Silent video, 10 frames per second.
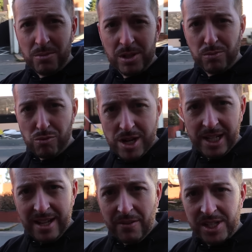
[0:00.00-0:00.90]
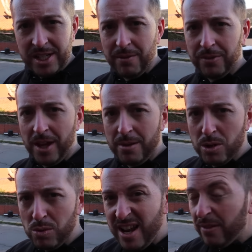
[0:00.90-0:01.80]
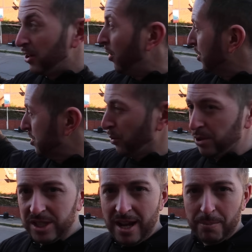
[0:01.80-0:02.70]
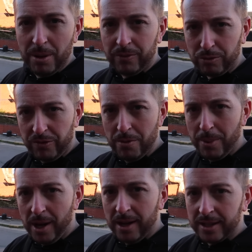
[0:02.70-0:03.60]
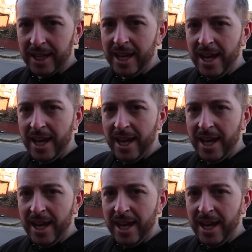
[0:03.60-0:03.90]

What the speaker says: it was really devastating for them, who lived on the doorstep of Griffin Park,